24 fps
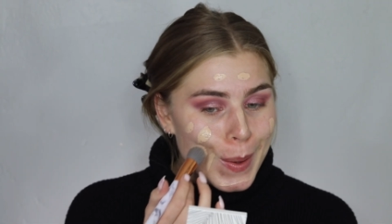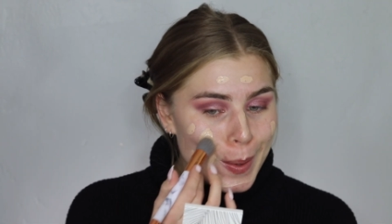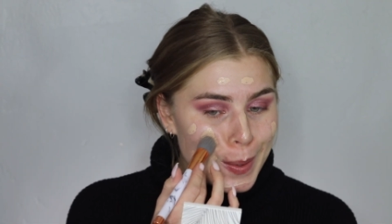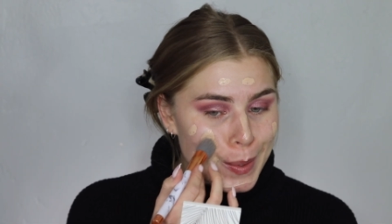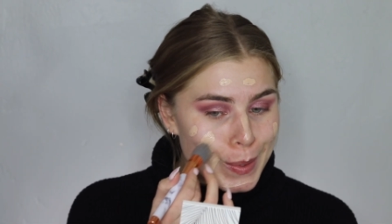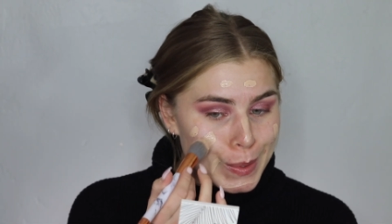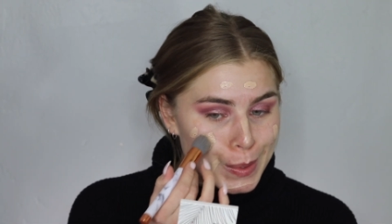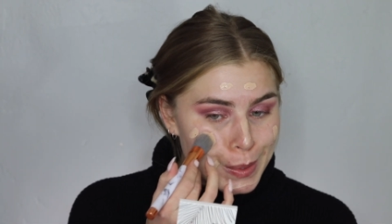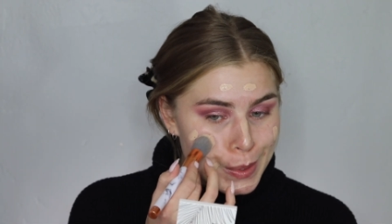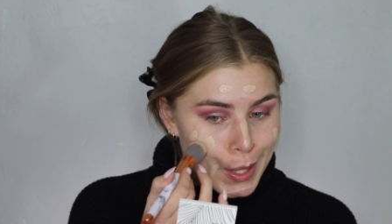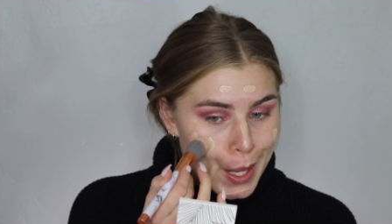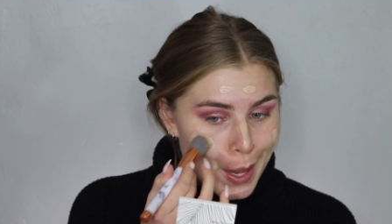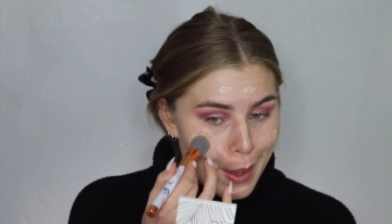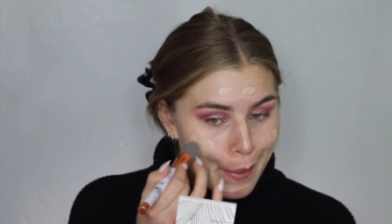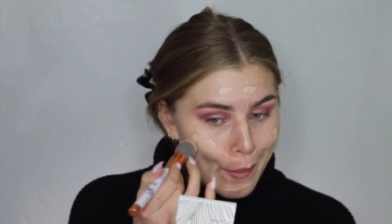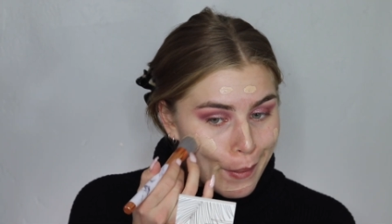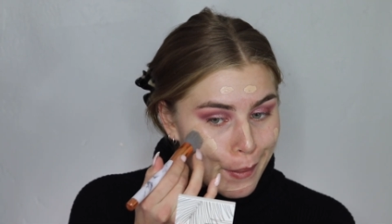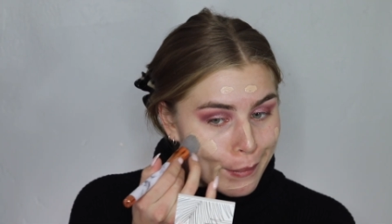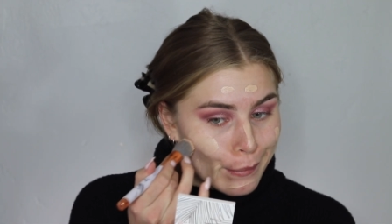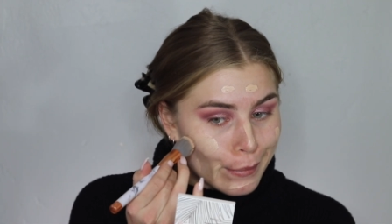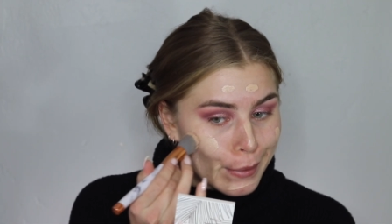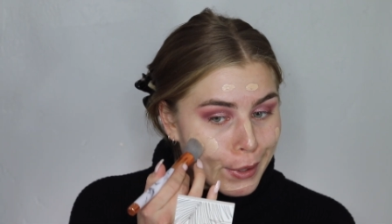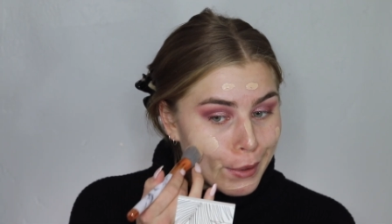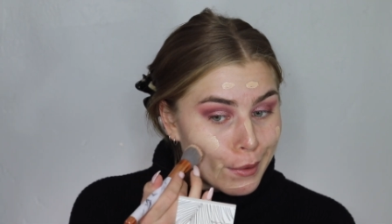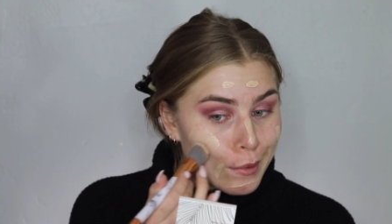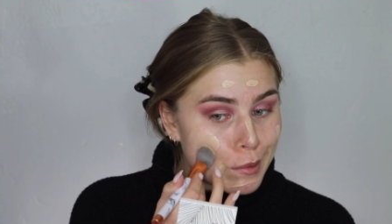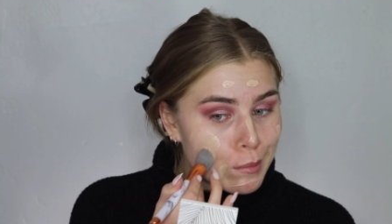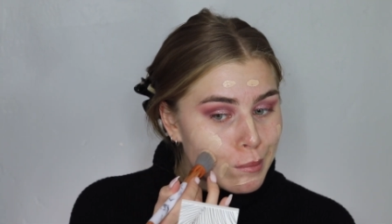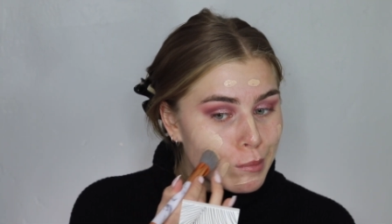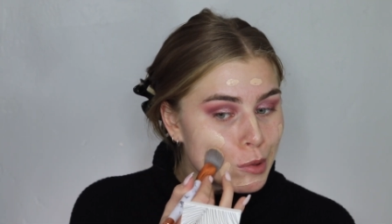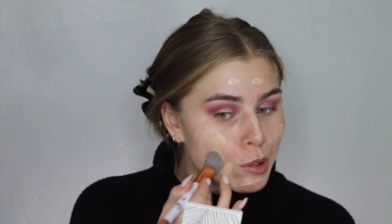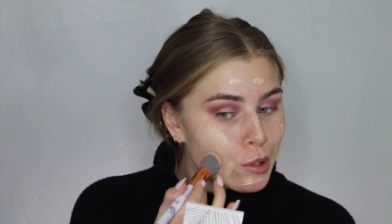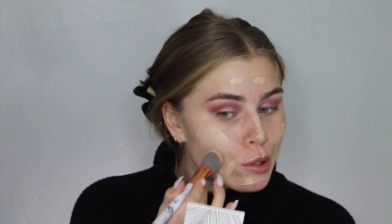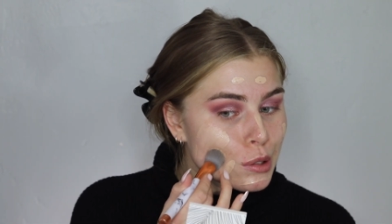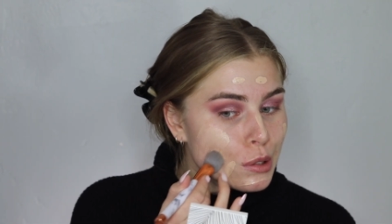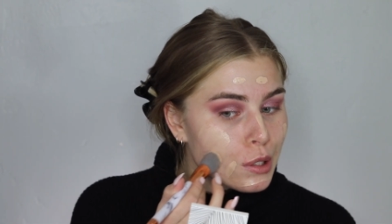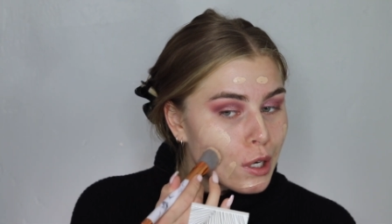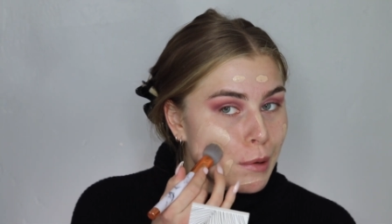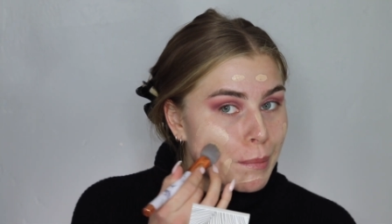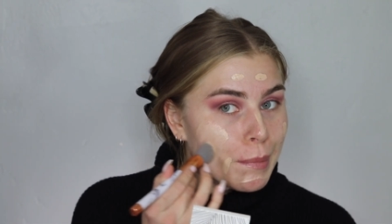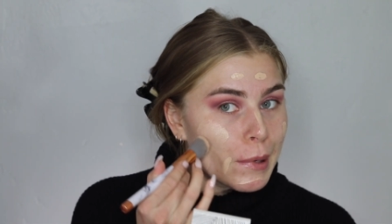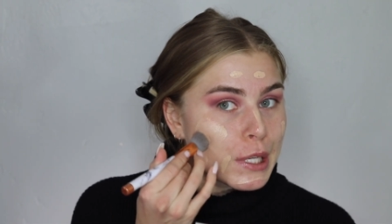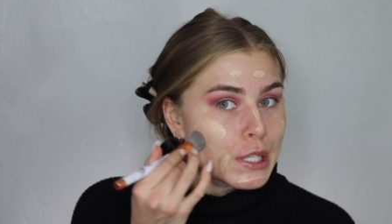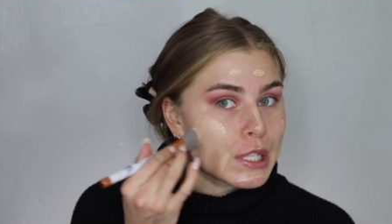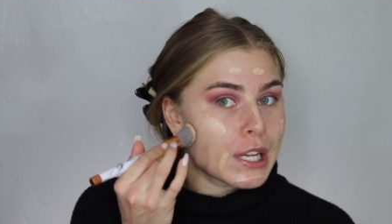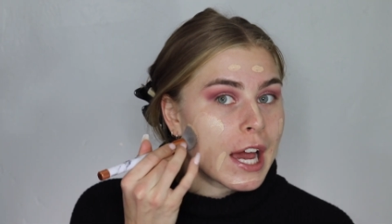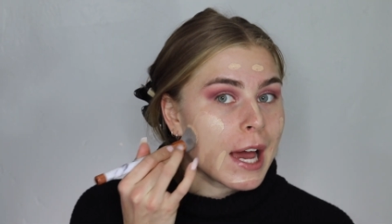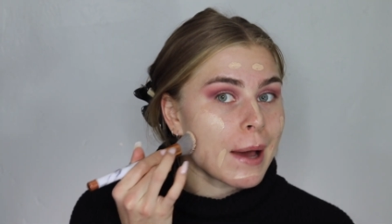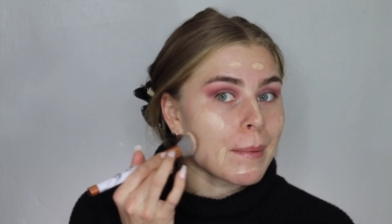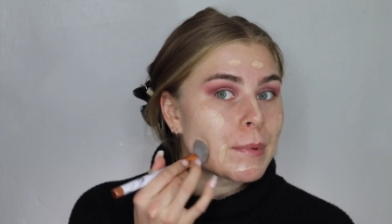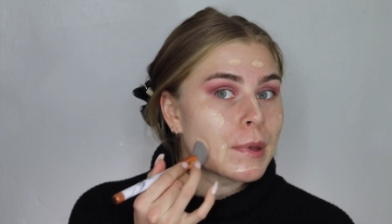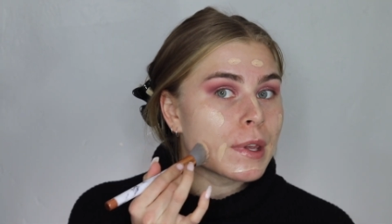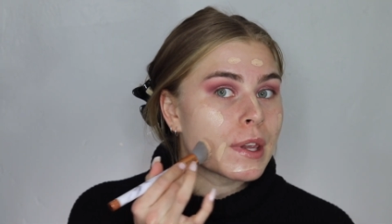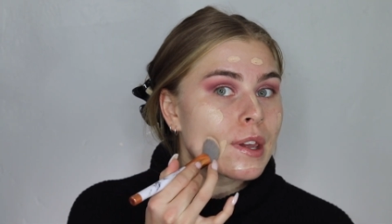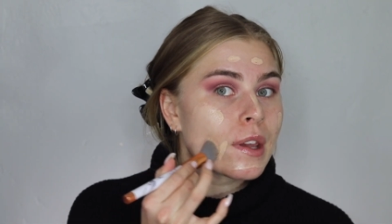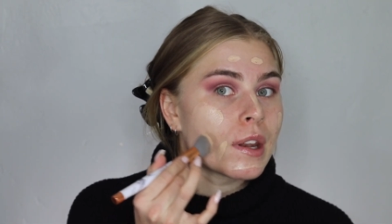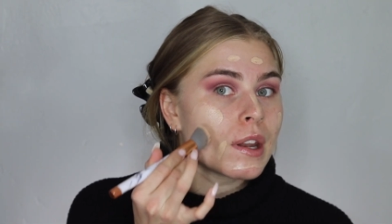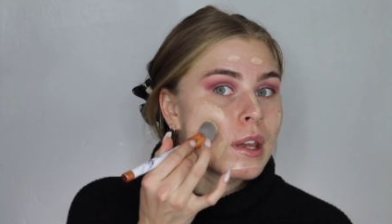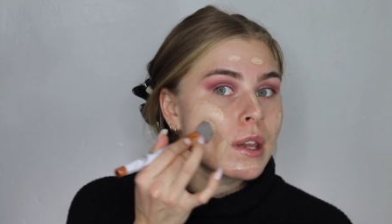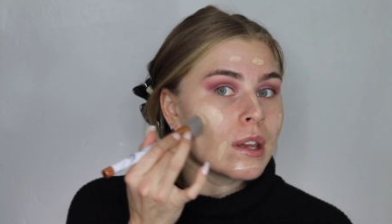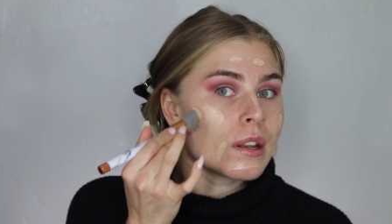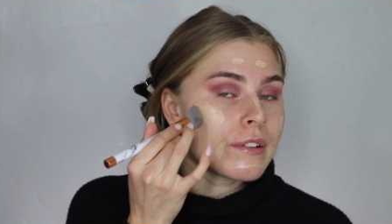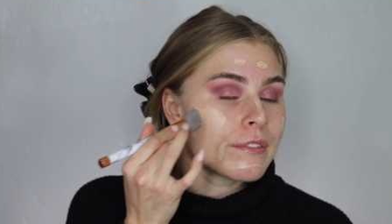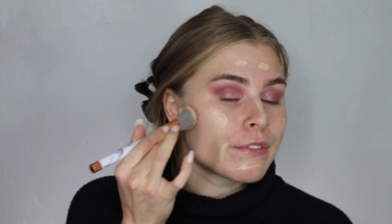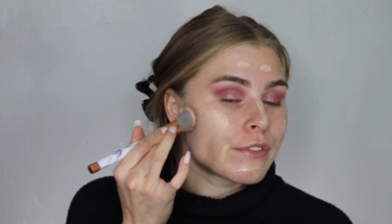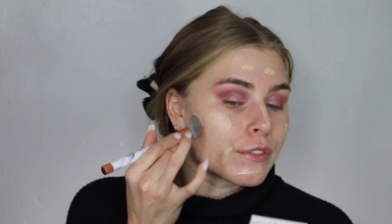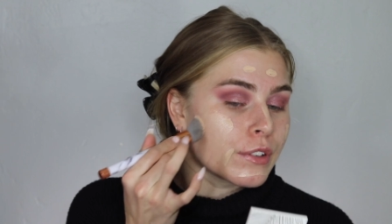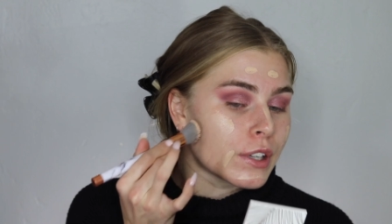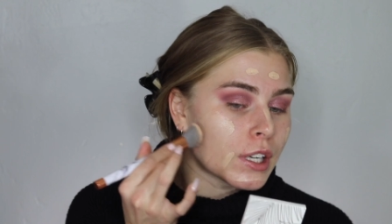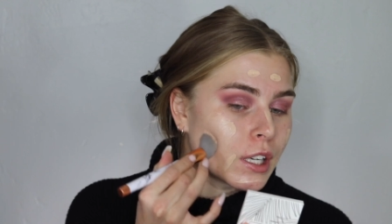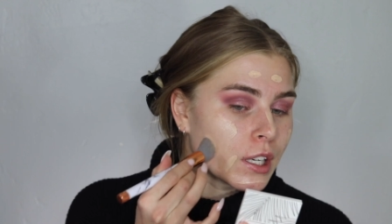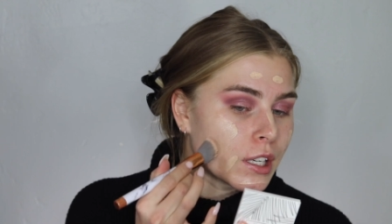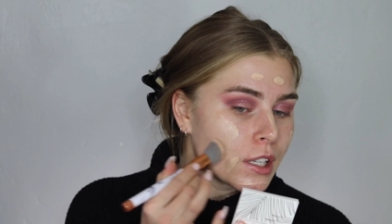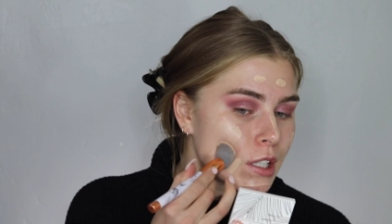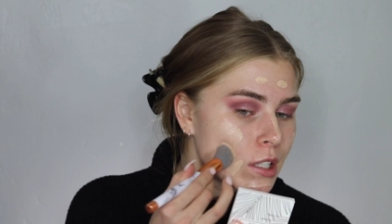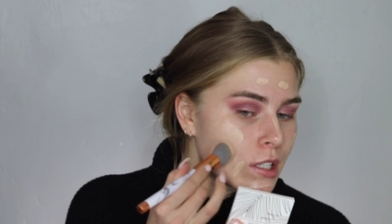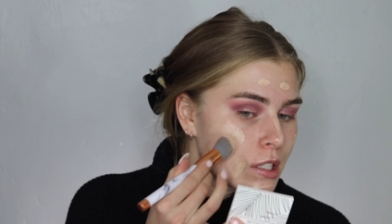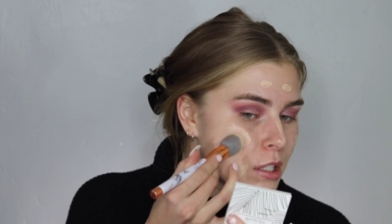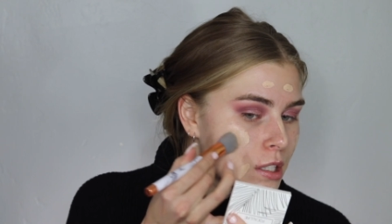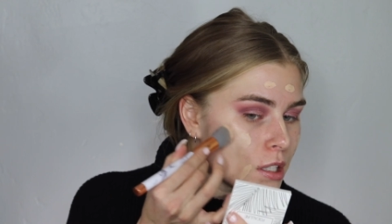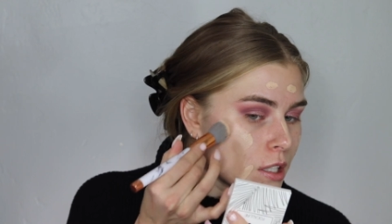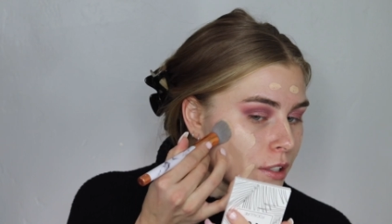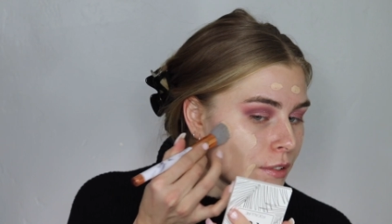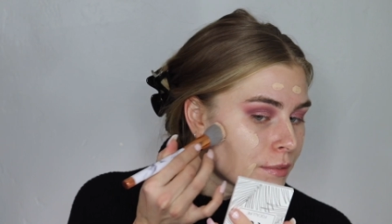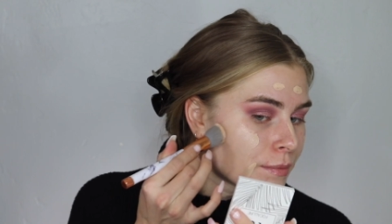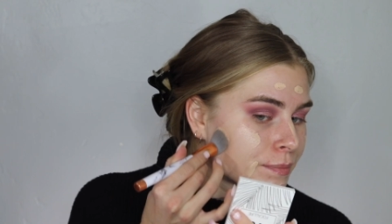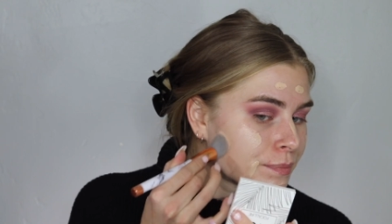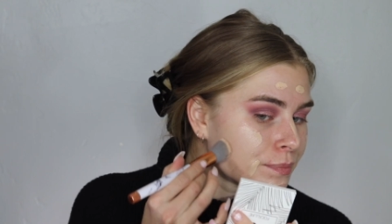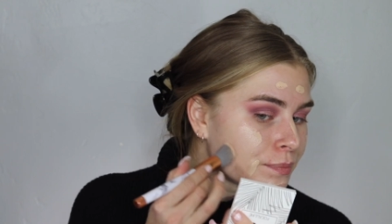Is that all right? I'm gonna start by tapping it in first.